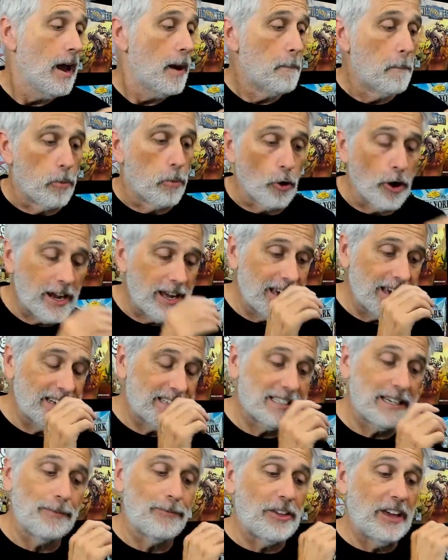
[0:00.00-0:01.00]
bringing us
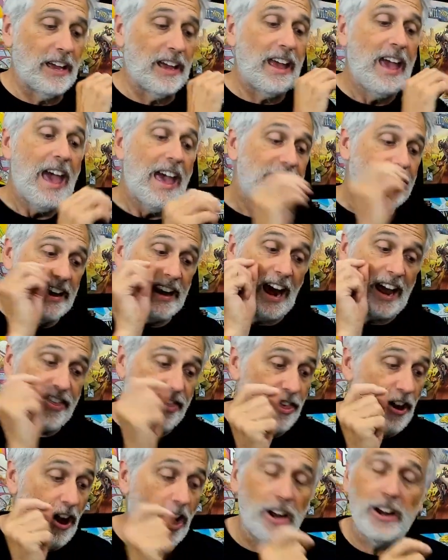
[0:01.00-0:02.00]
something that I
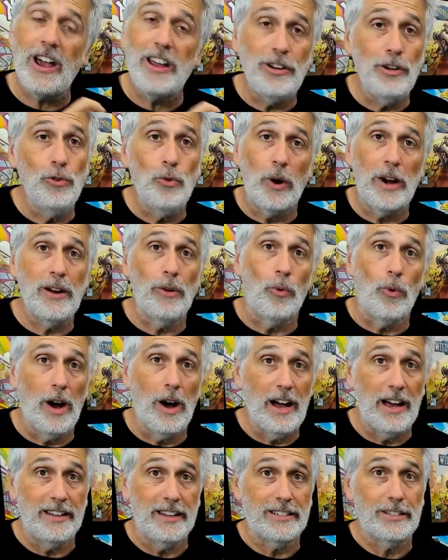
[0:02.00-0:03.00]
thought I knew what it
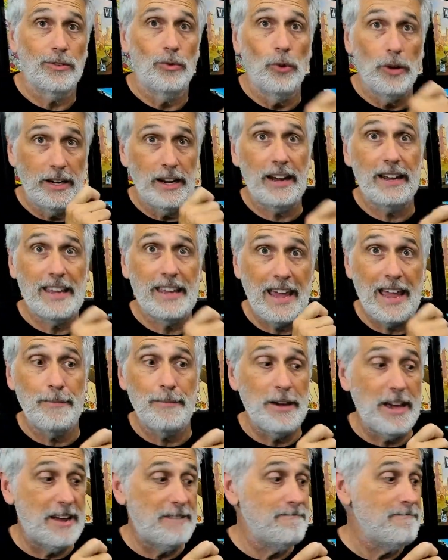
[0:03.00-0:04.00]
was when I came
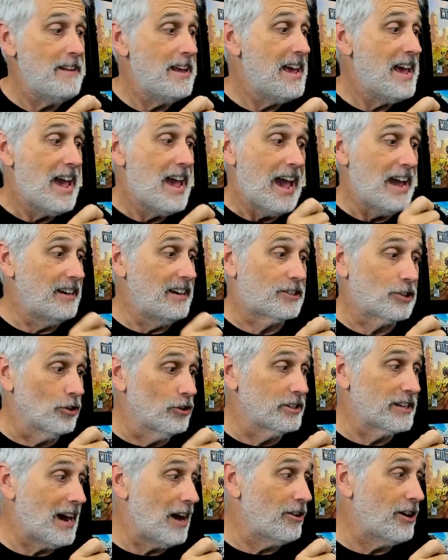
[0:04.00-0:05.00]
in. And it
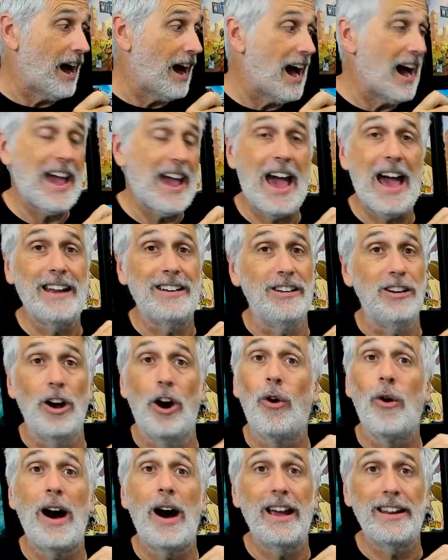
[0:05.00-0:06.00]
turns out I had
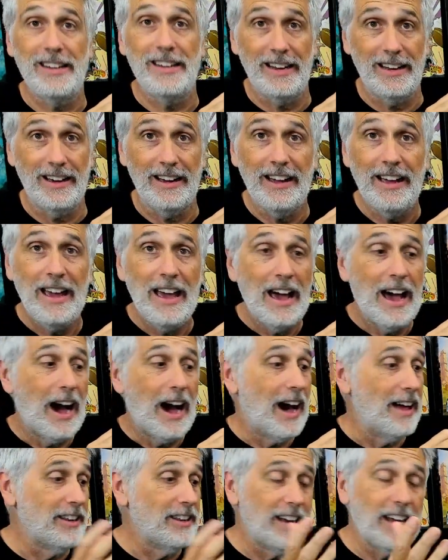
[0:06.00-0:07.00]
no idea.
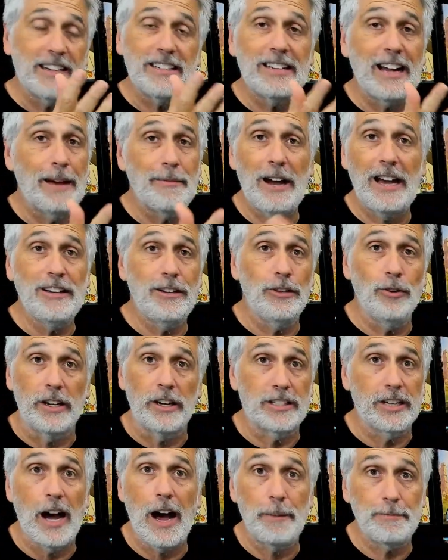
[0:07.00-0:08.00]
Uh, the next time I do a
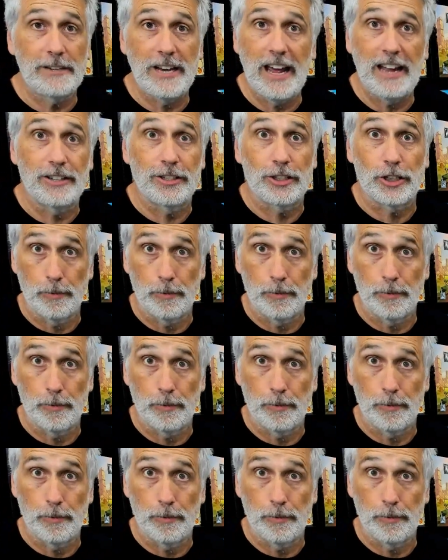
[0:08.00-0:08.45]
top ten